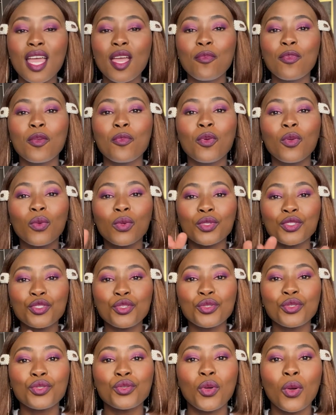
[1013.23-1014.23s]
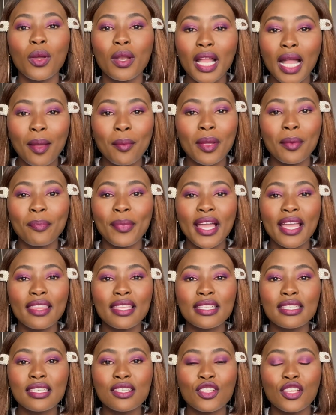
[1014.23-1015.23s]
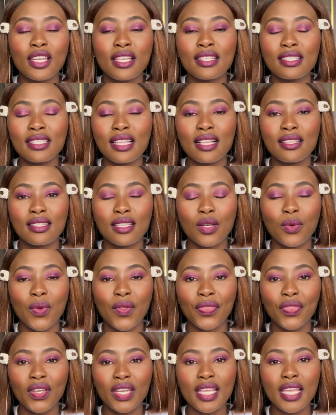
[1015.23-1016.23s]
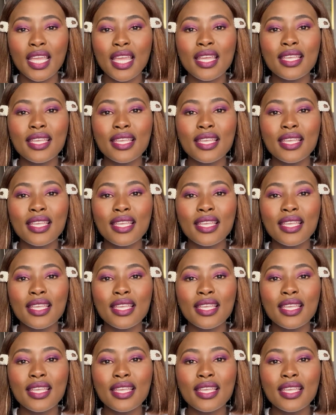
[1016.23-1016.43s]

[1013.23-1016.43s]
people will choose to go and come and buy their t-shirt at Style 013